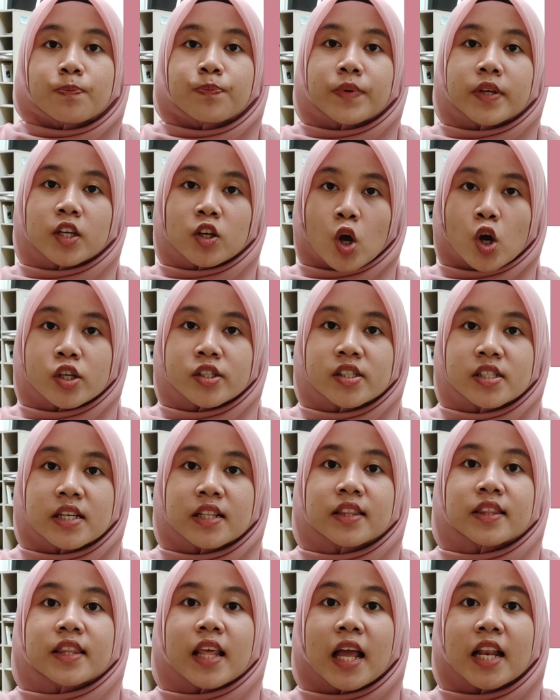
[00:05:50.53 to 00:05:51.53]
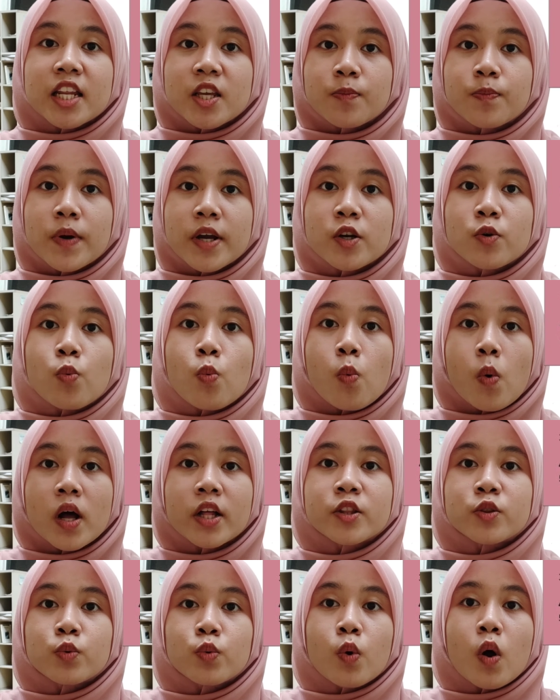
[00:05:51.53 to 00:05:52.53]
because the Taliban
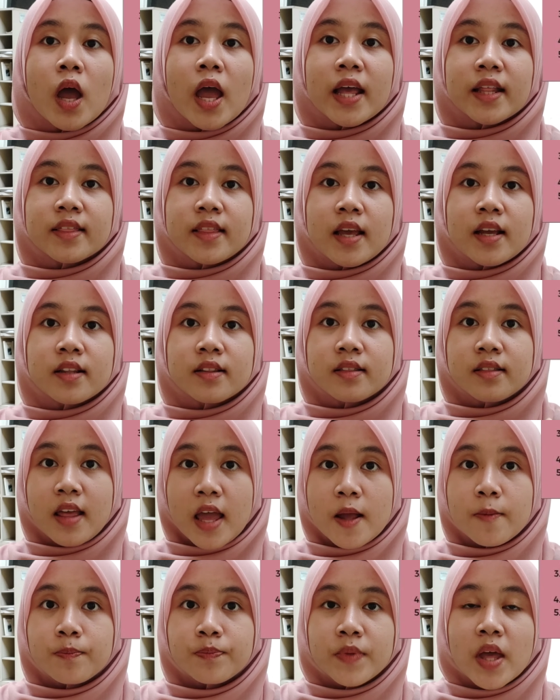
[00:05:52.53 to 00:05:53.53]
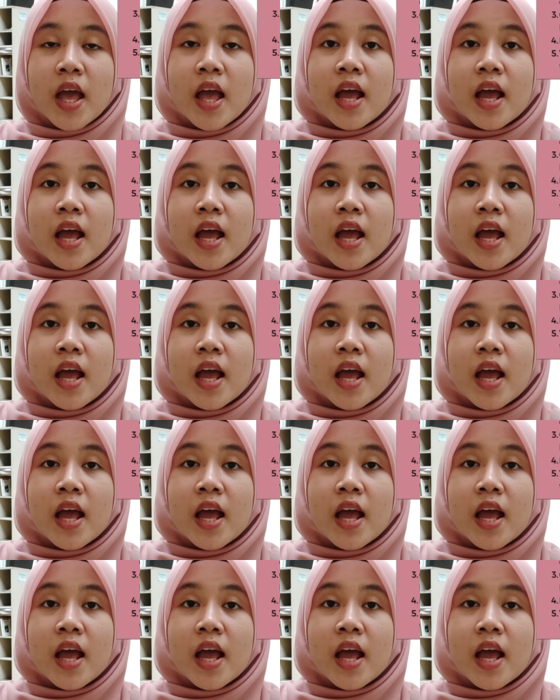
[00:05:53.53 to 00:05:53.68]
want to attack them.